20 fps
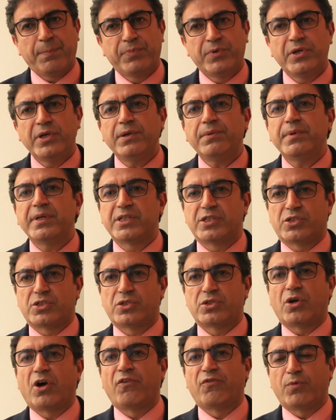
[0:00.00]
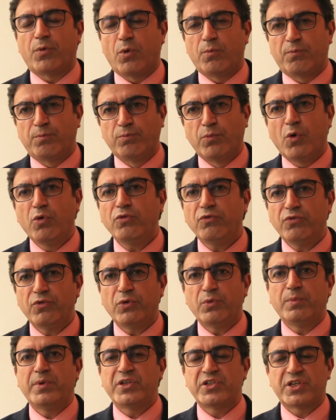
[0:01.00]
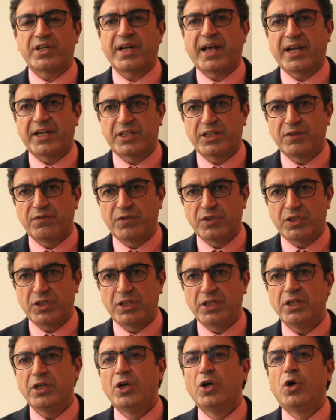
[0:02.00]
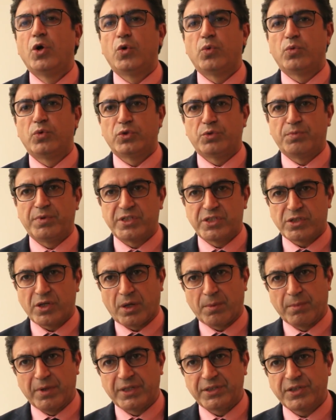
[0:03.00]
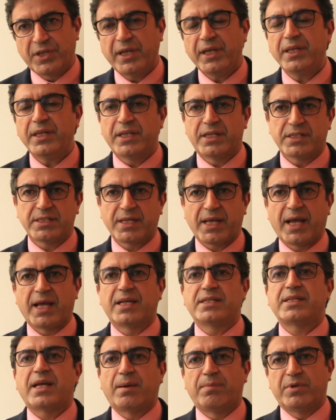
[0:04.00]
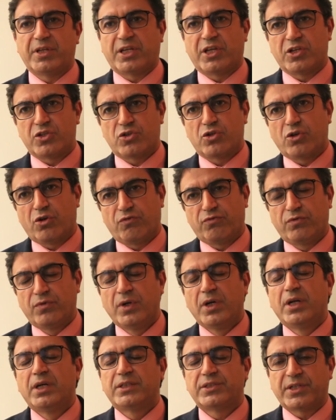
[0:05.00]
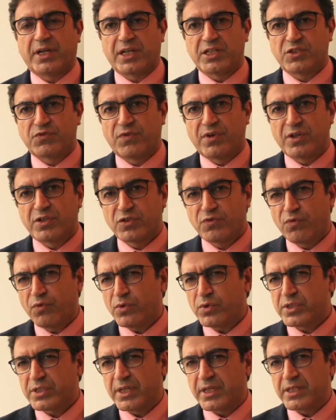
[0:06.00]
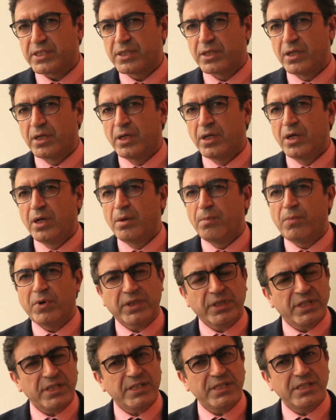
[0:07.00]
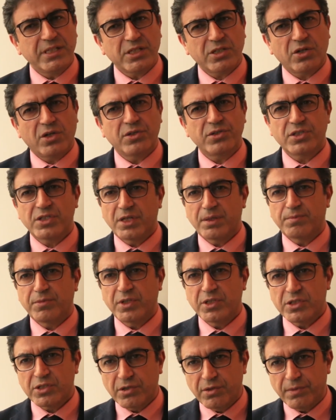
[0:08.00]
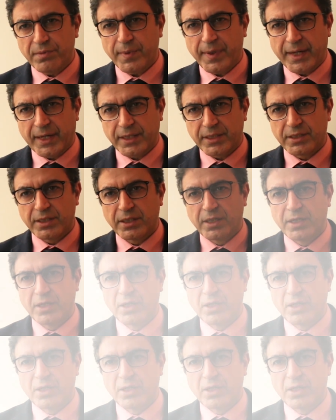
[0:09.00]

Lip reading: appearance of bone formation activity would be simultaneous as application of transverse forces. But is this concept is correct?